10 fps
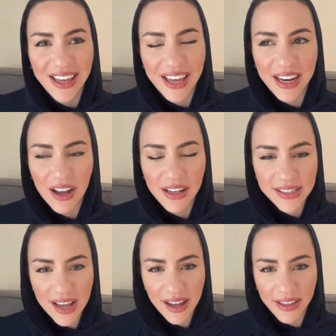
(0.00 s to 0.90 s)
And he got
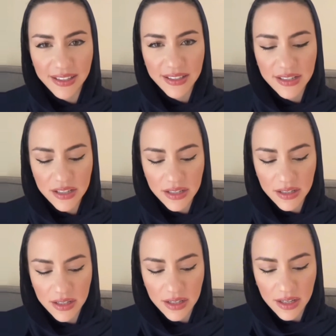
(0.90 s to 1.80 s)
silent,
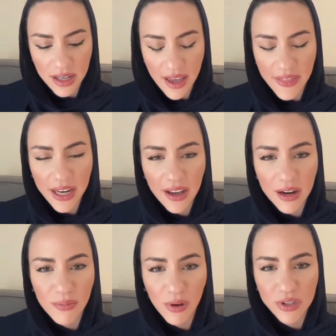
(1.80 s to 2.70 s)
and then he got
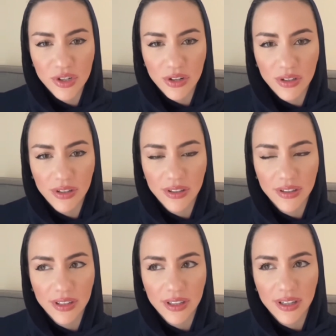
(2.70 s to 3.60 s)
emotional.
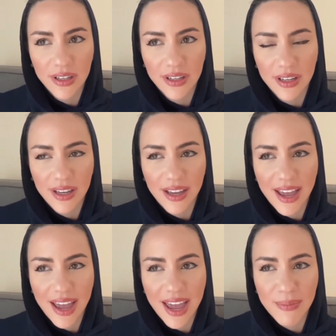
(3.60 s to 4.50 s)

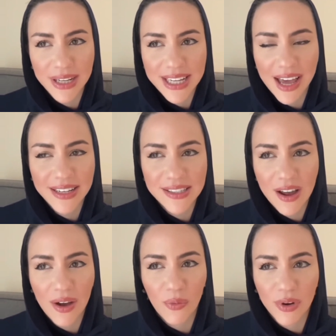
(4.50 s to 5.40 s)
And my dad is
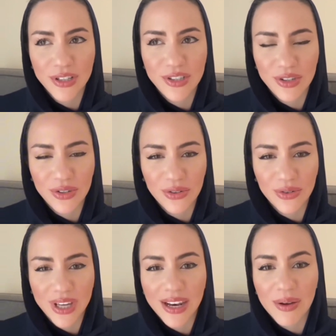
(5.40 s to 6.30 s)
not one to
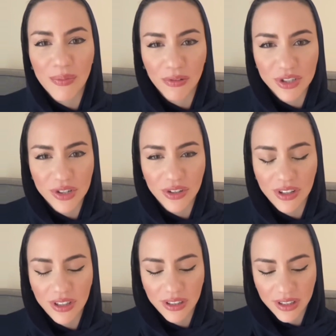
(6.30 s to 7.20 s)
get emotional.
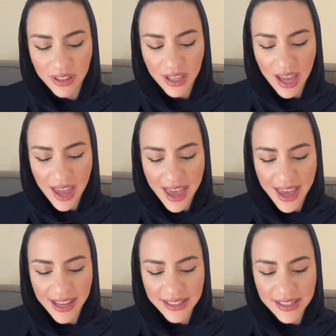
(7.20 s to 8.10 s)

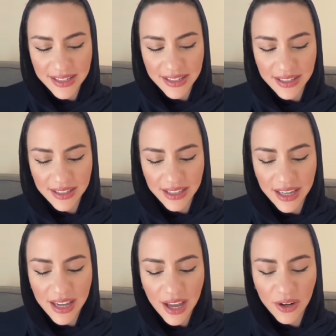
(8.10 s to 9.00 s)
And
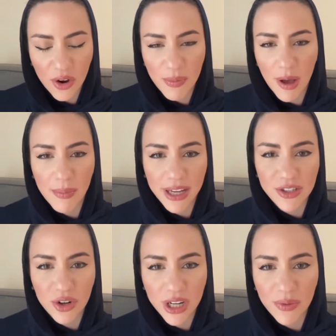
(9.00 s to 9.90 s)
he had known about my
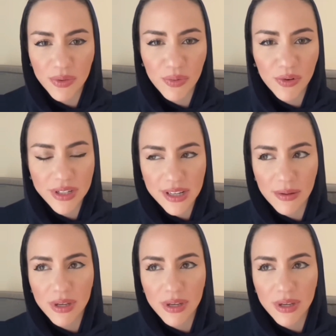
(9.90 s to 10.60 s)
journey with Buddhism.